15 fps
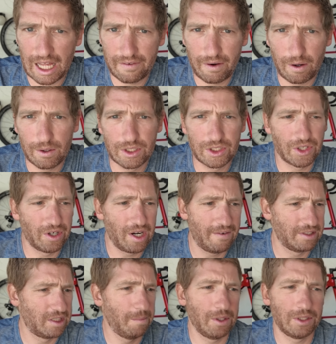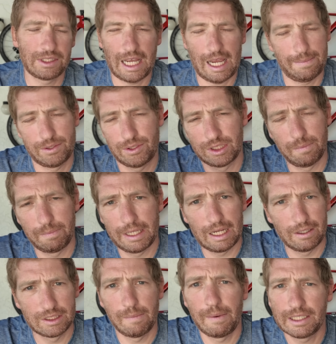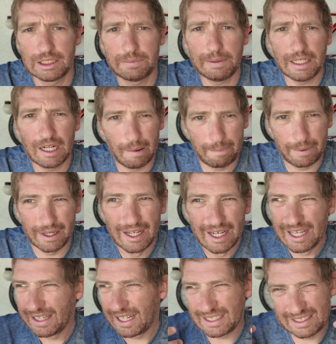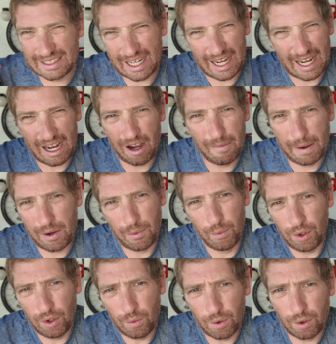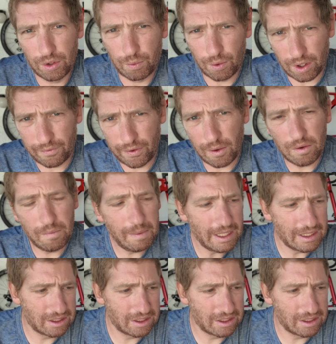If I were to turn off some of those apps or something else, it might speed up, but that's not how my real world workflow would be.